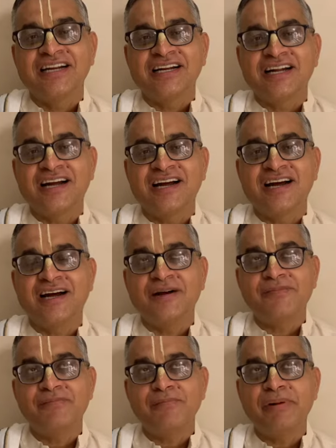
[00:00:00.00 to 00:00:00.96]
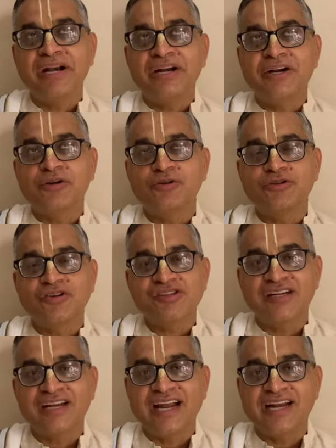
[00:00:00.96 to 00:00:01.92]
uh, mid
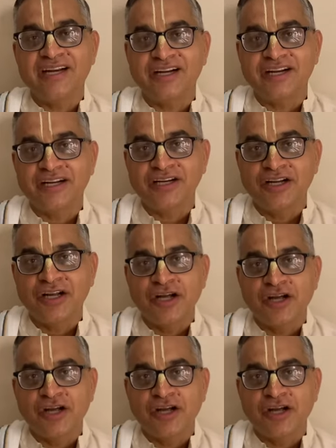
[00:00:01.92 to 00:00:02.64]
2019,